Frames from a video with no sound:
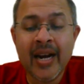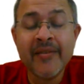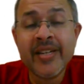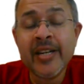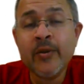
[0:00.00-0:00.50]

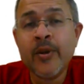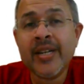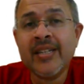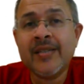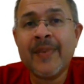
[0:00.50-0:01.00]
will tell you what
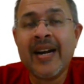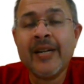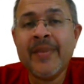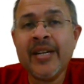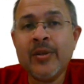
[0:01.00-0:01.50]

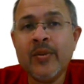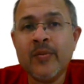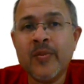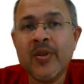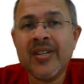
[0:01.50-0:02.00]
inspired me to
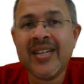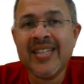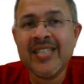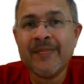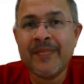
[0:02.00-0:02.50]
work
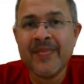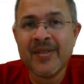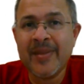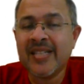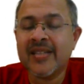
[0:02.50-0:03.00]
in
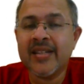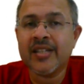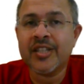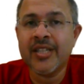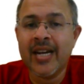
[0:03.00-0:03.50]
space
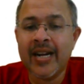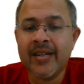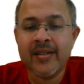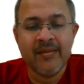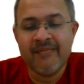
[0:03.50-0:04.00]
industry,
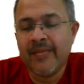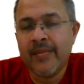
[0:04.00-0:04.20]
and